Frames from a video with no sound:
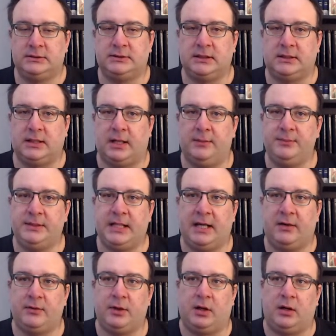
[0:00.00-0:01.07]
to come
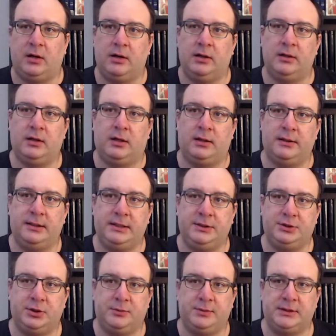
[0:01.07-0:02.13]
down hard on the
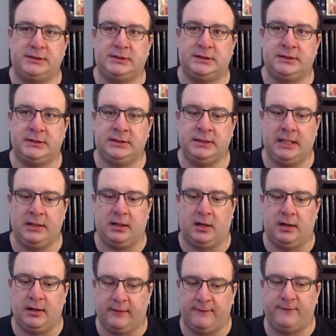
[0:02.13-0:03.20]
German
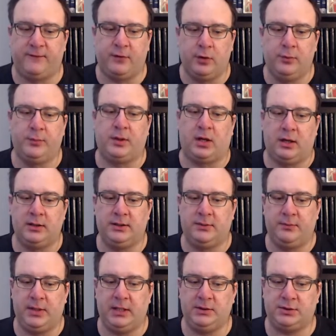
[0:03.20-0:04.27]
synod, a firm
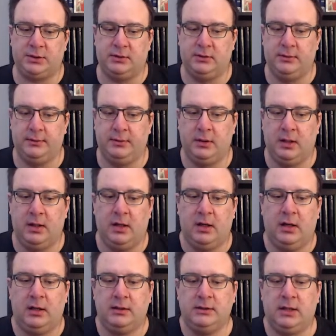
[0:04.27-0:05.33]
condemnation,
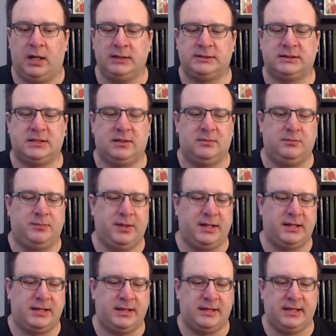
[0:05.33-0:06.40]
not some
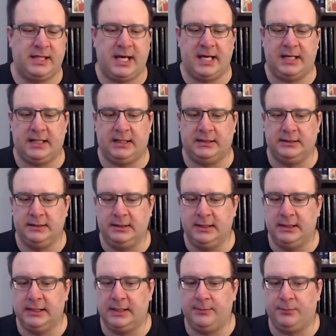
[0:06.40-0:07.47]
pathetic,
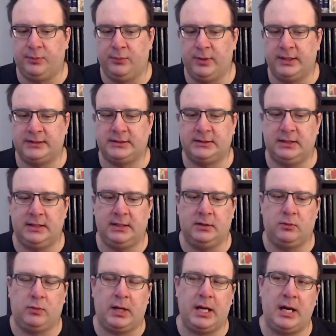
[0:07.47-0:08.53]

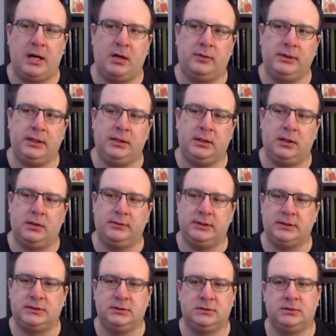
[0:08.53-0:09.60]
limp-wristed, well,
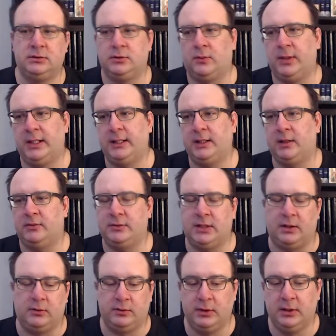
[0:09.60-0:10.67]
this isn't the way to go.
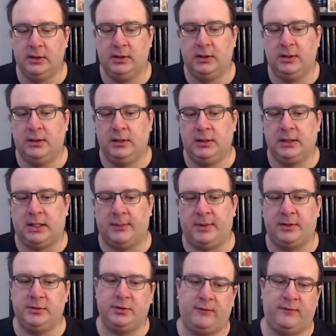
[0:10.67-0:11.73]
No, come
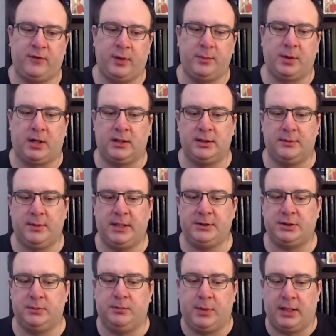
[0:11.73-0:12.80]
out a firm
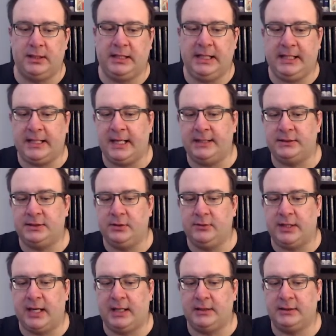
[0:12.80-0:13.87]
condemnation. But he can't do
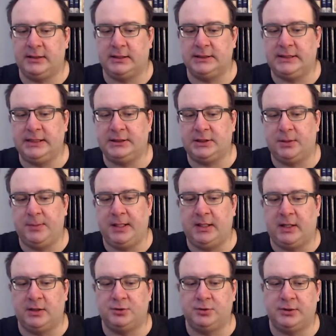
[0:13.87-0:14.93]
that because he's going to be
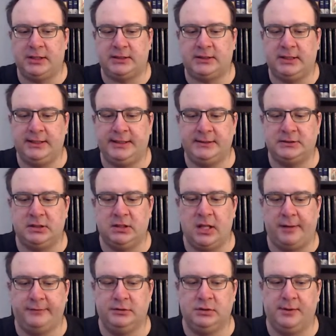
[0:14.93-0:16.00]
contradicting his
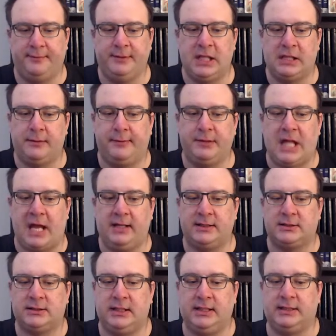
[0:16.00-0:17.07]

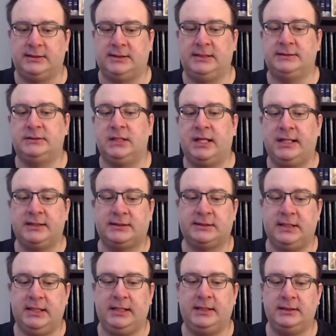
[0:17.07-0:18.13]
legacy, because his
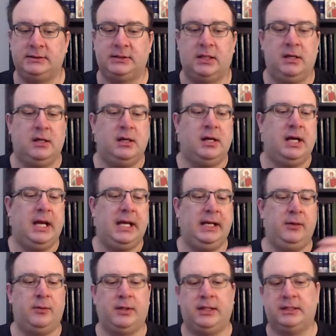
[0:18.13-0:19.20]
legacy is
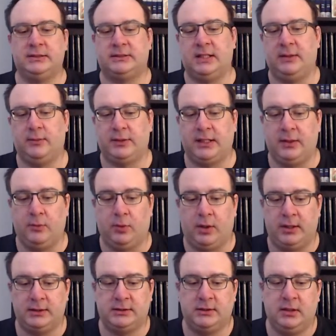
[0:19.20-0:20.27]
anyone can say what they
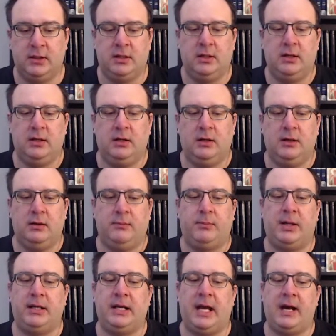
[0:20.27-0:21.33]
want.
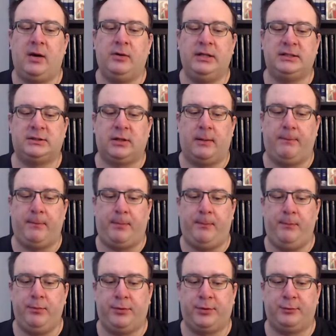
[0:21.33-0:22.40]
But now it's a
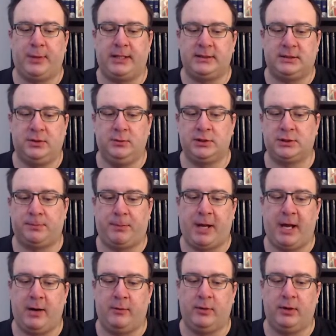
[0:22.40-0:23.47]
threat to his
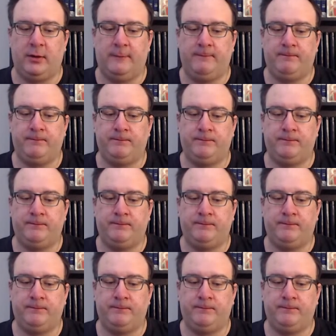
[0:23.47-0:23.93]
power.